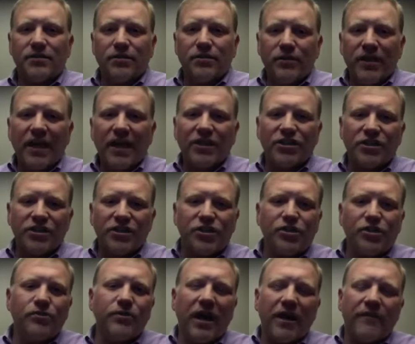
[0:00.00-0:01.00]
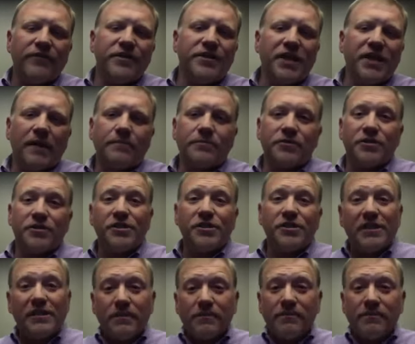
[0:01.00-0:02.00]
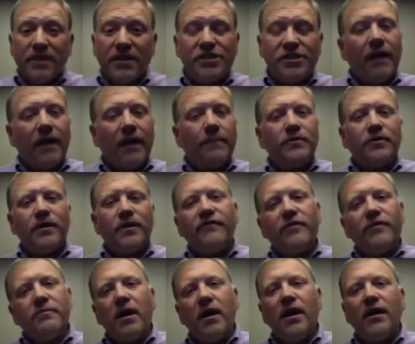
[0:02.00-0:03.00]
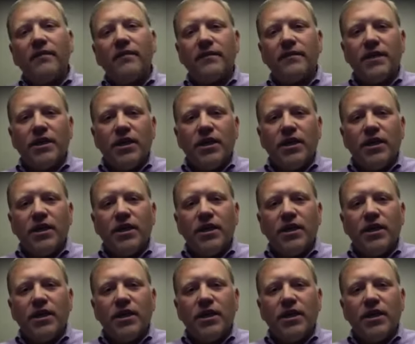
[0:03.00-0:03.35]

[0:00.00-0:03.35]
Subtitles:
You could actually do every chapter and just implement a chapter every month